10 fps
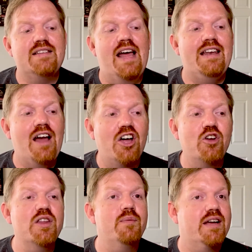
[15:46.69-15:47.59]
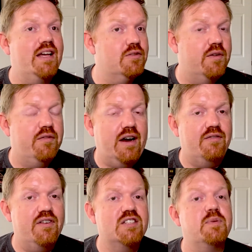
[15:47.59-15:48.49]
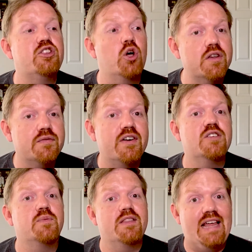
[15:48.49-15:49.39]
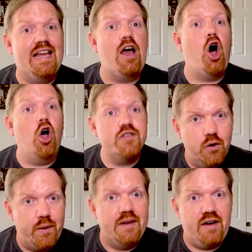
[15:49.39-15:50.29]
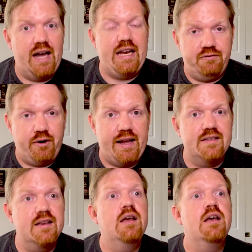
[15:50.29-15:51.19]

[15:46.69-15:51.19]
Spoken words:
And not only were kids inviting friends, but those friends were then also inviting friends.